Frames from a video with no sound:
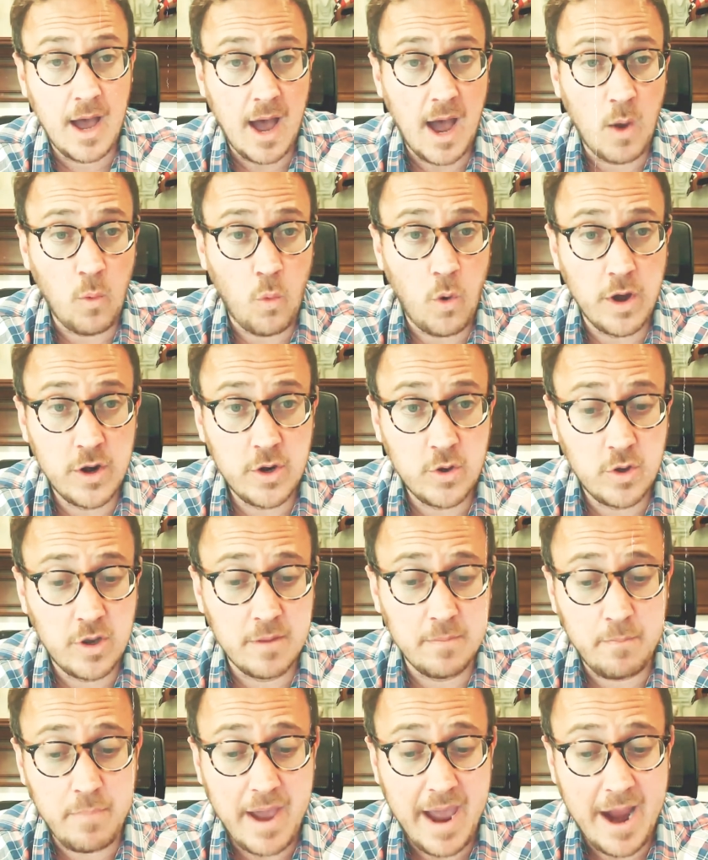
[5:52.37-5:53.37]
I want to
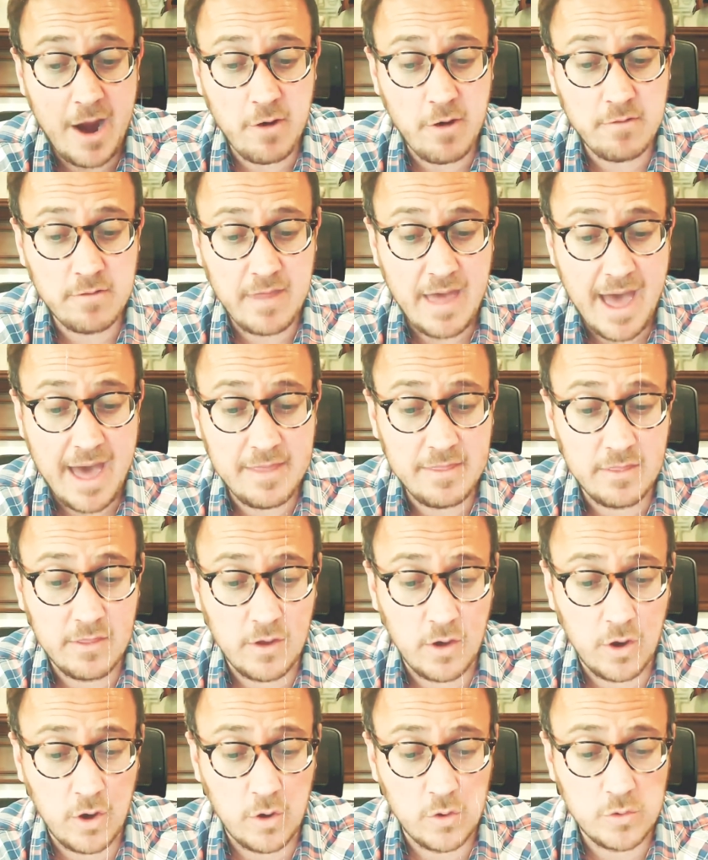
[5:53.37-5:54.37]
compare that,
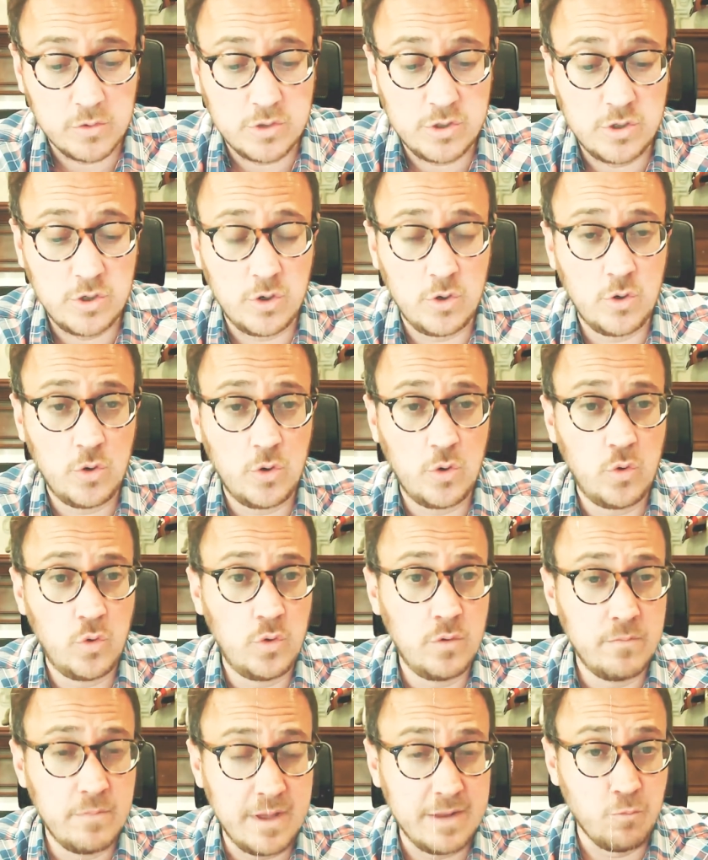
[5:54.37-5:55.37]
though,
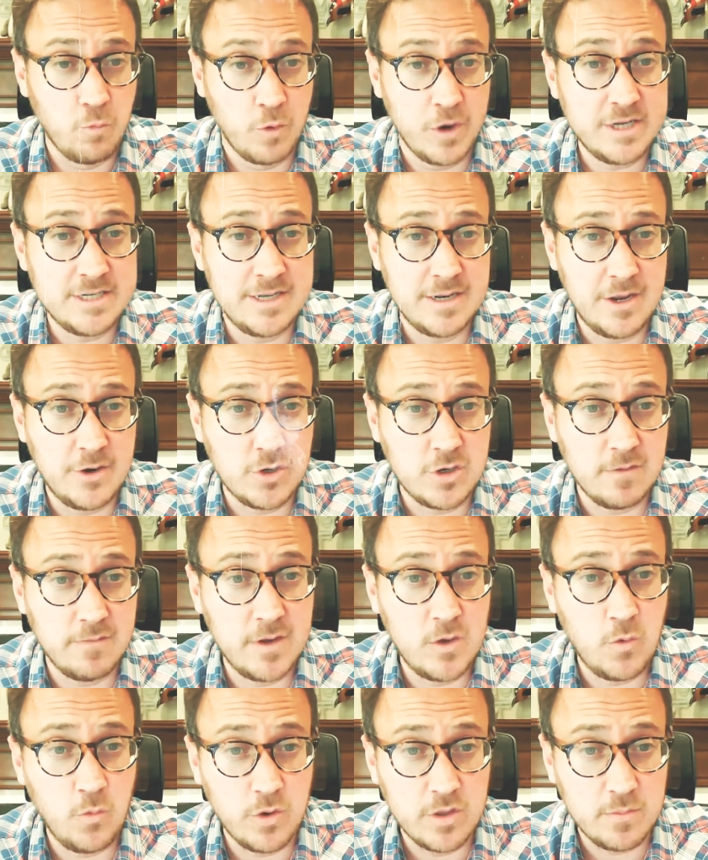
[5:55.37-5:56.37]
to a recent
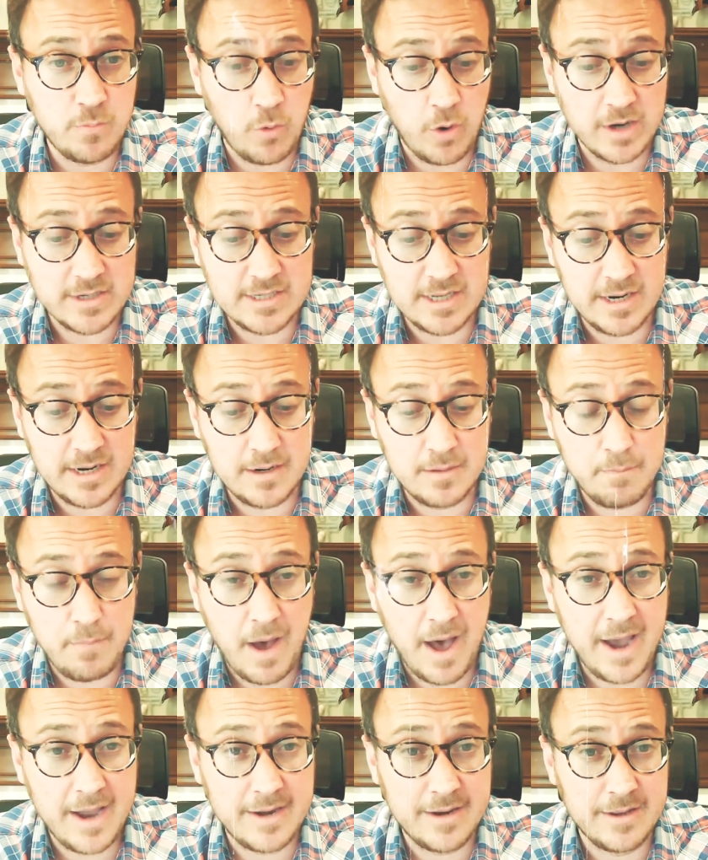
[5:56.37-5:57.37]
interview with President
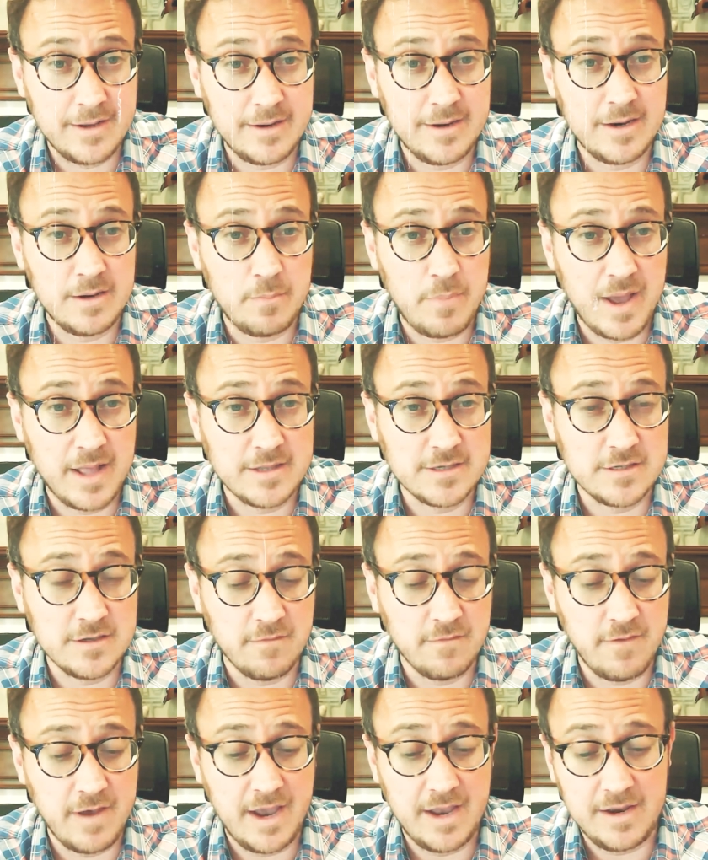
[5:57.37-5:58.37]
Biden in
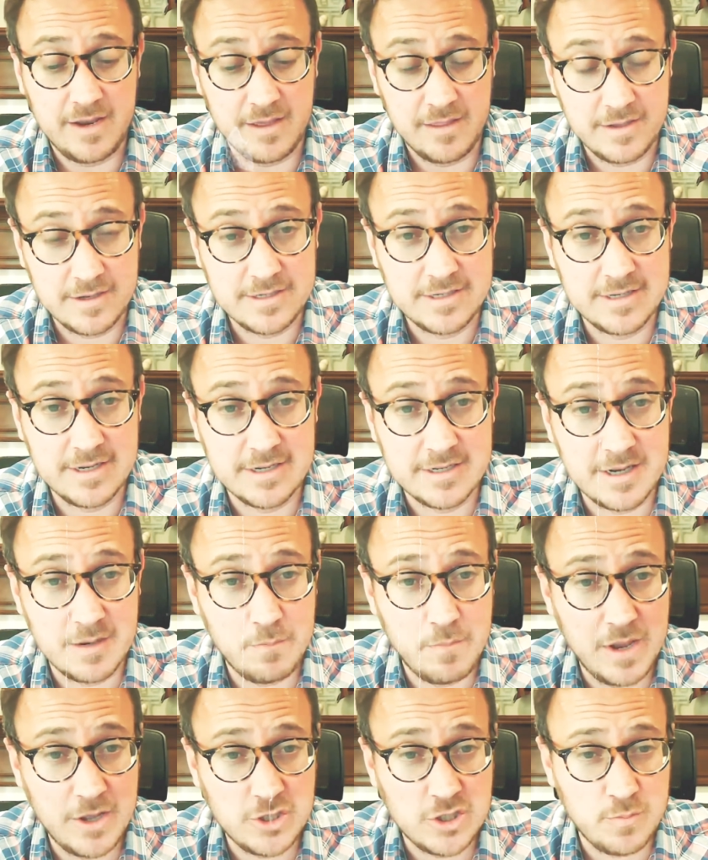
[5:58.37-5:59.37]
Pennsylvania. This is in
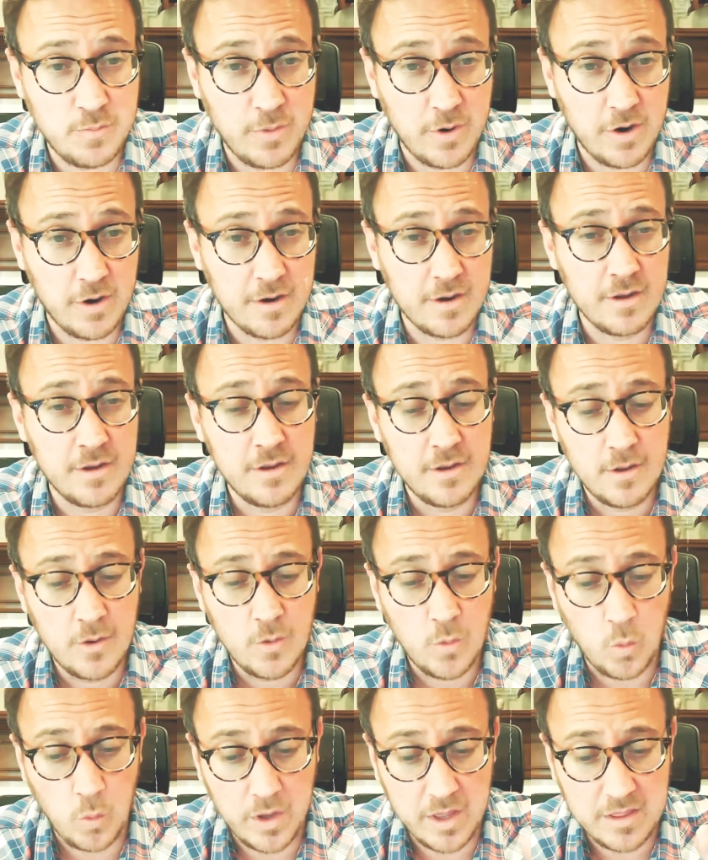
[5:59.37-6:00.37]
Pittsburgh
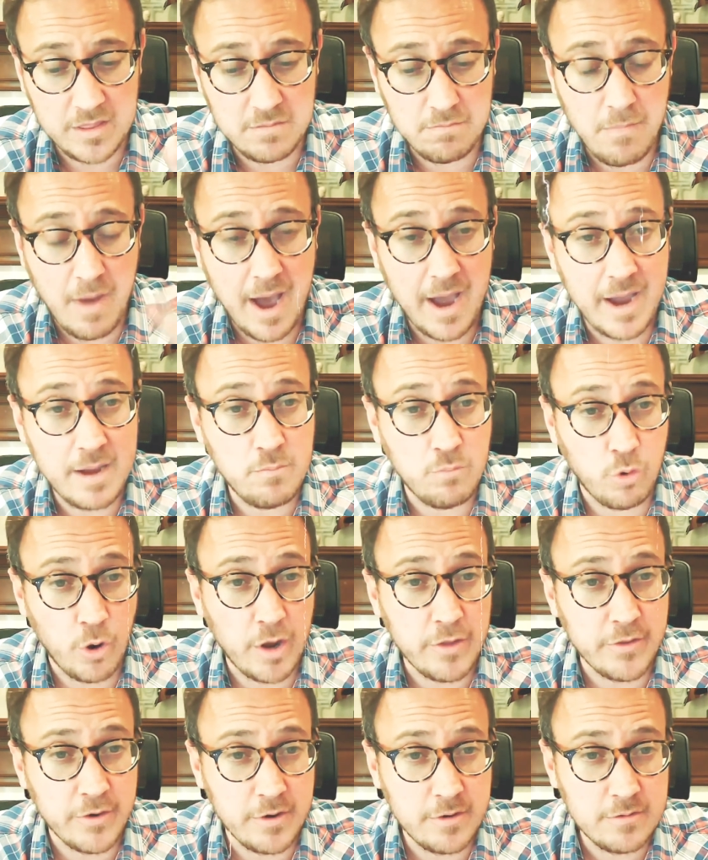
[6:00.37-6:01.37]
with my
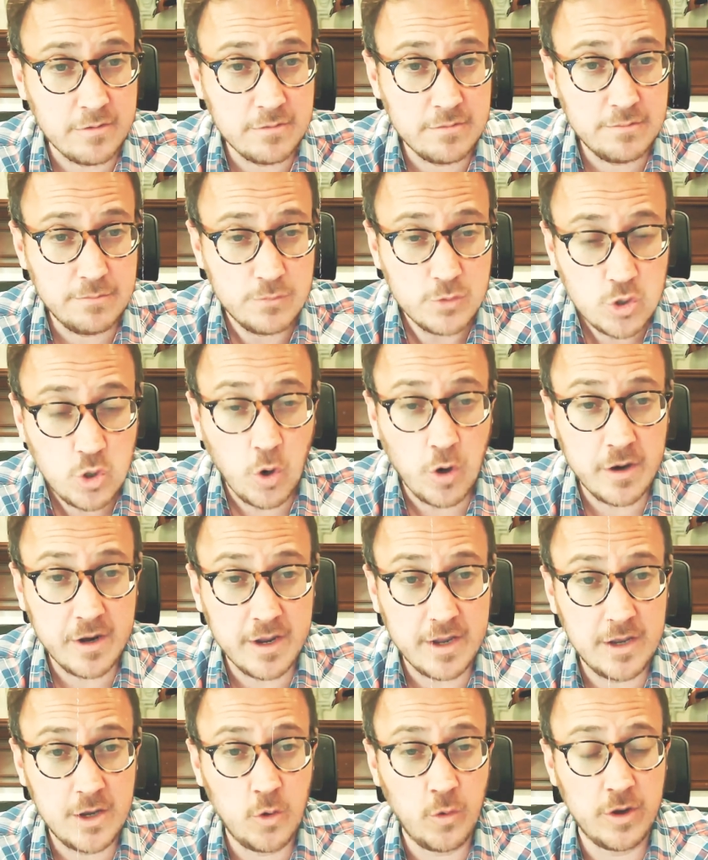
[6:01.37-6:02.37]
brother,
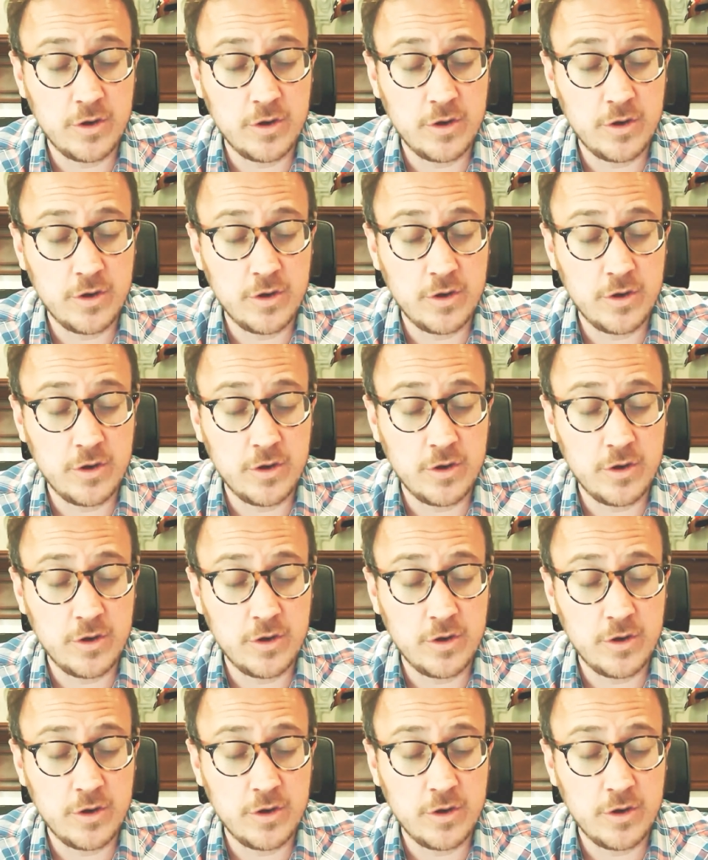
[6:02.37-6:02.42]
Jordy, who